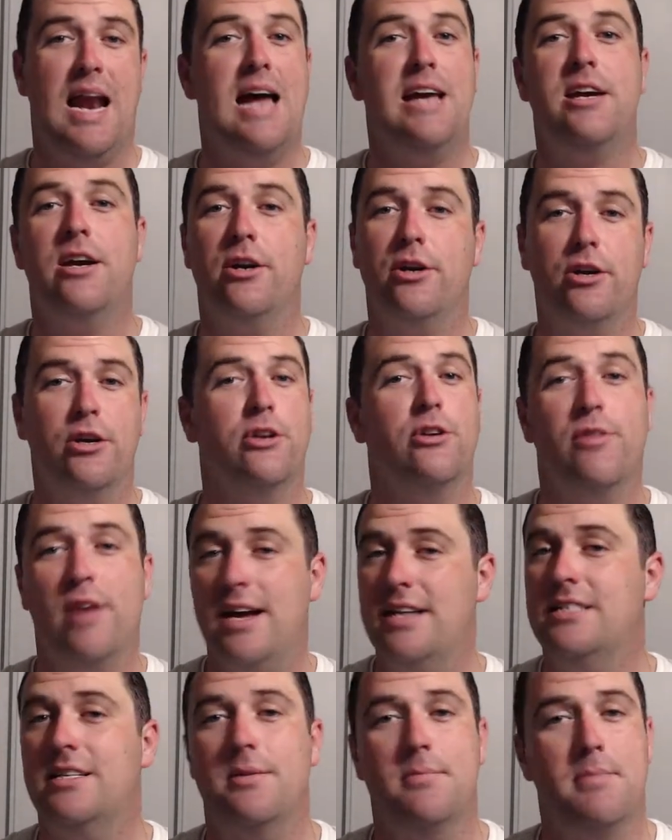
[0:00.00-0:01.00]
that I get good
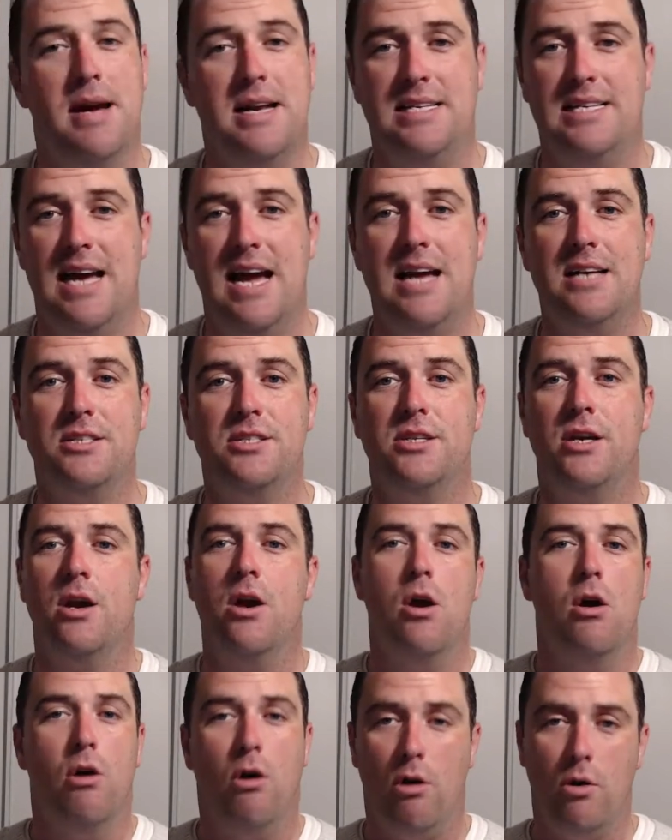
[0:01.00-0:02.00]
grades on my test?
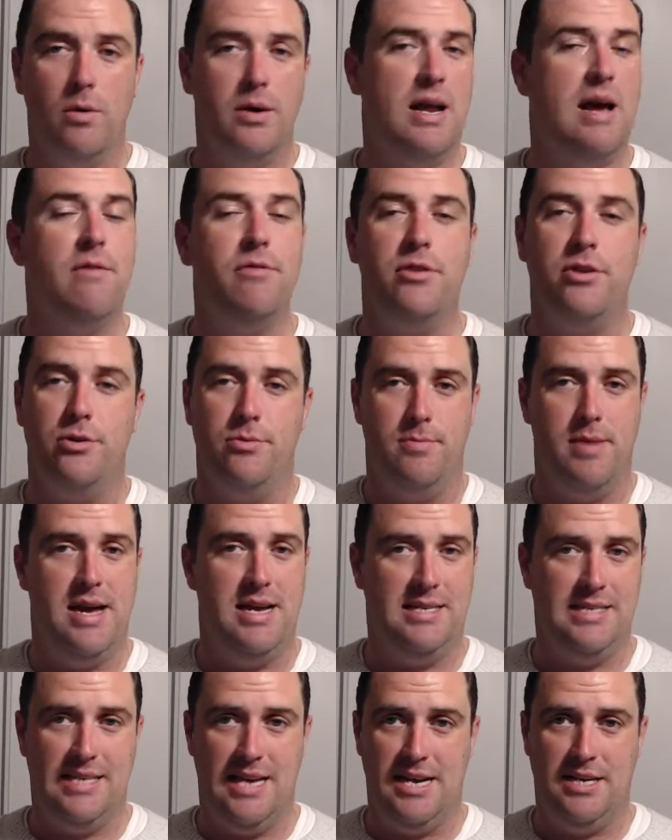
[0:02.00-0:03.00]
Or whatever you
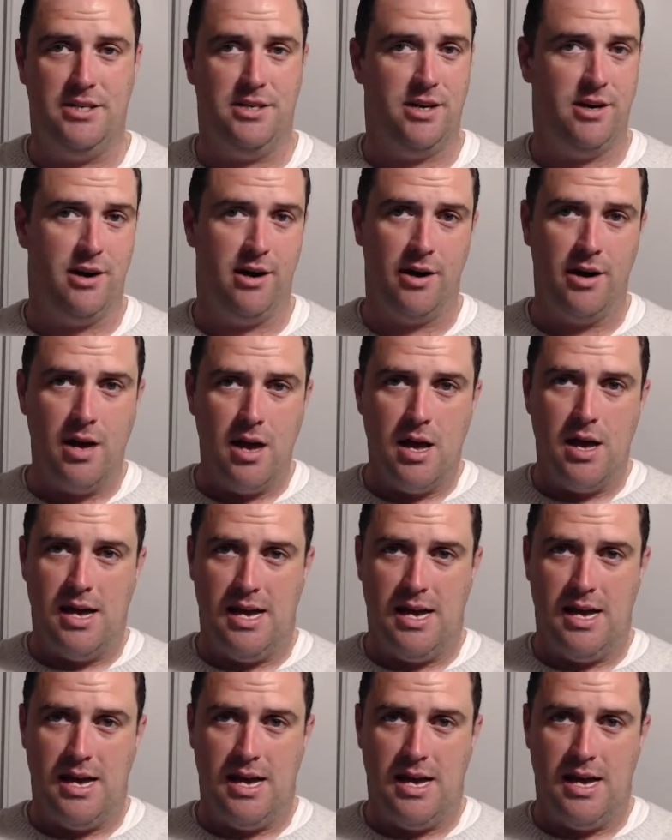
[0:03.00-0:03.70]
may say to her.